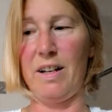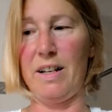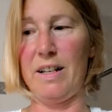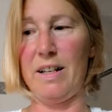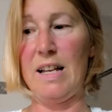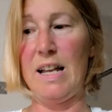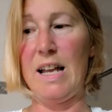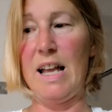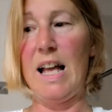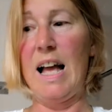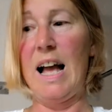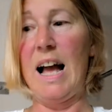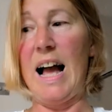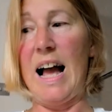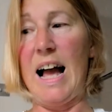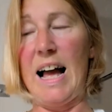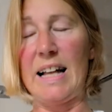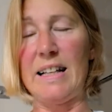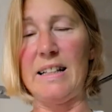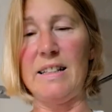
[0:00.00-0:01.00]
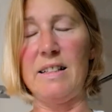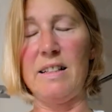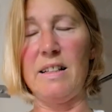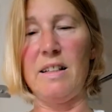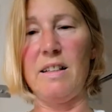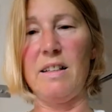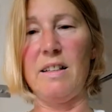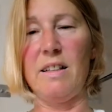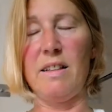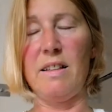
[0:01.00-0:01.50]
right? And
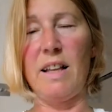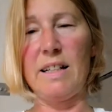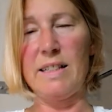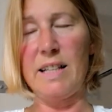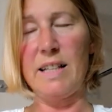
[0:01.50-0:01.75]
they